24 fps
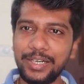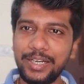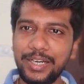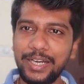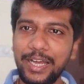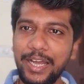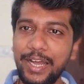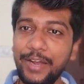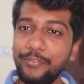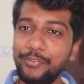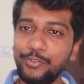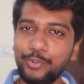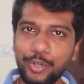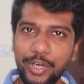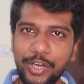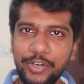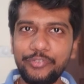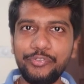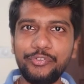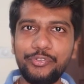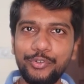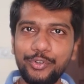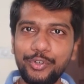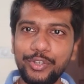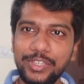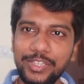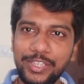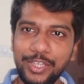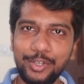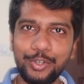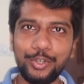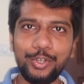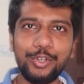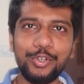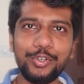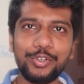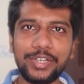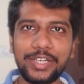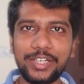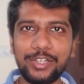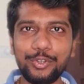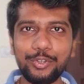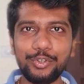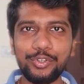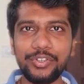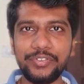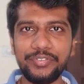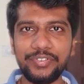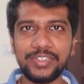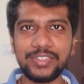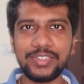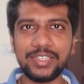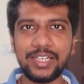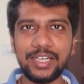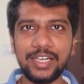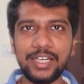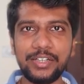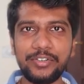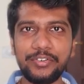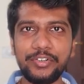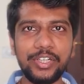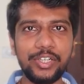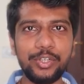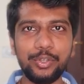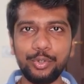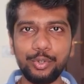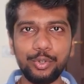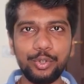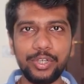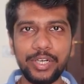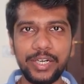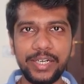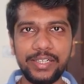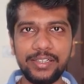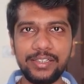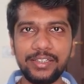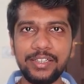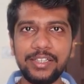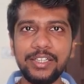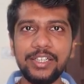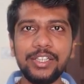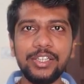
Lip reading: have to have food then only you can do the physical activity. No, right?